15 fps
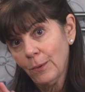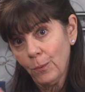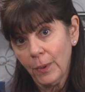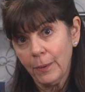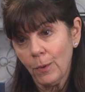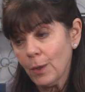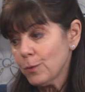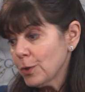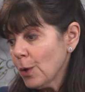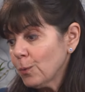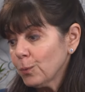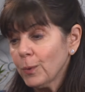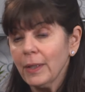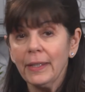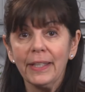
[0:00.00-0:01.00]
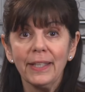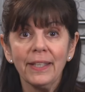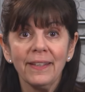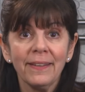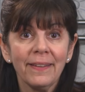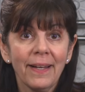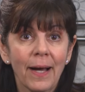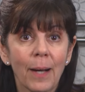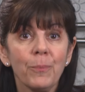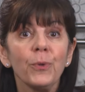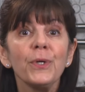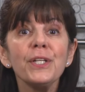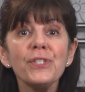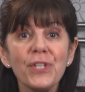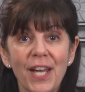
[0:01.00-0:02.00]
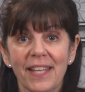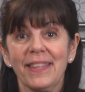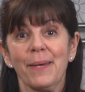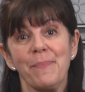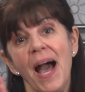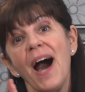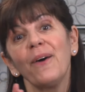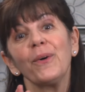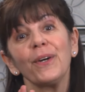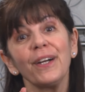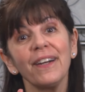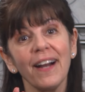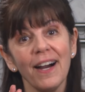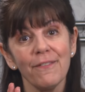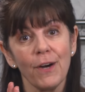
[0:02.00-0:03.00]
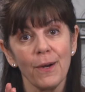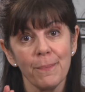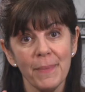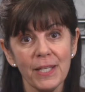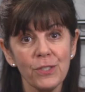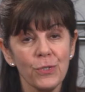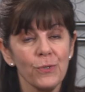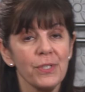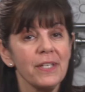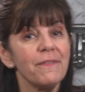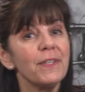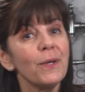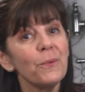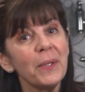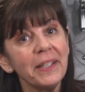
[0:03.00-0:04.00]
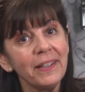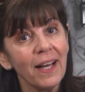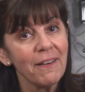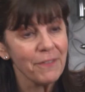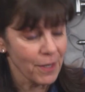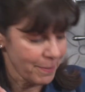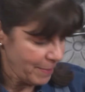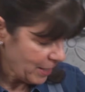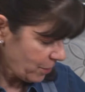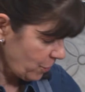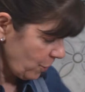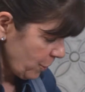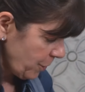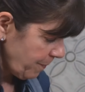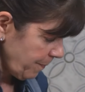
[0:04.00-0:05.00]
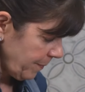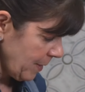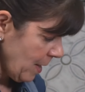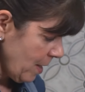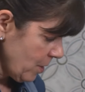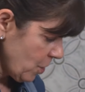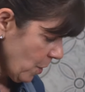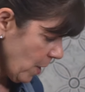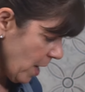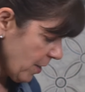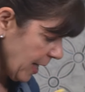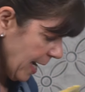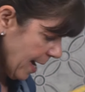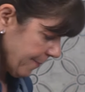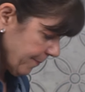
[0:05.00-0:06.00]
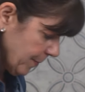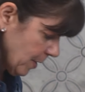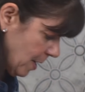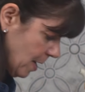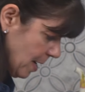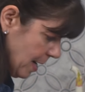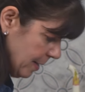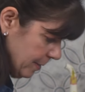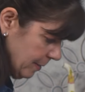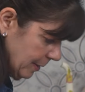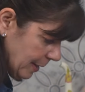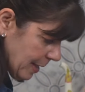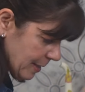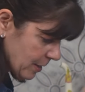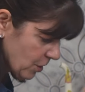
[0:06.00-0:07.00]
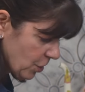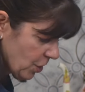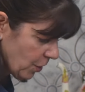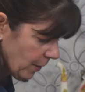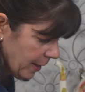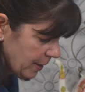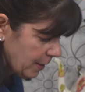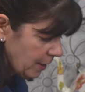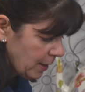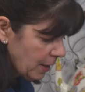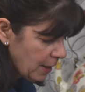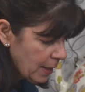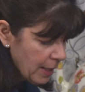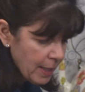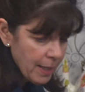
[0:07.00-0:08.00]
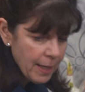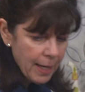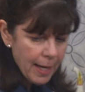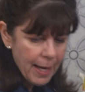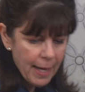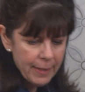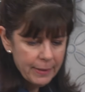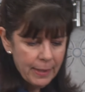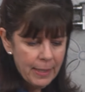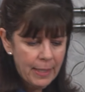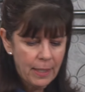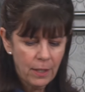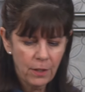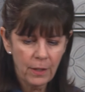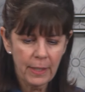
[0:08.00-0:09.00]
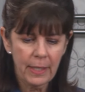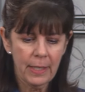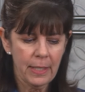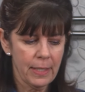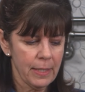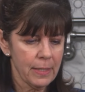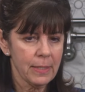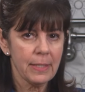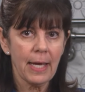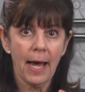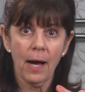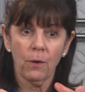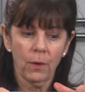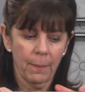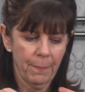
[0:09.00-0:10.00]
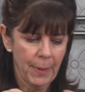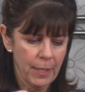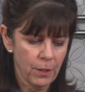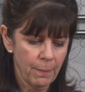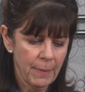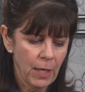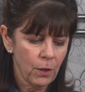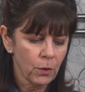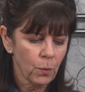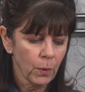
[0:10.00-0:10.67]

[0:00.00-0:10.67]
We don't really appreciate the power of our mixers, even though we love our mixers. So, okay, all right, let's do it. And here is our buttermilk.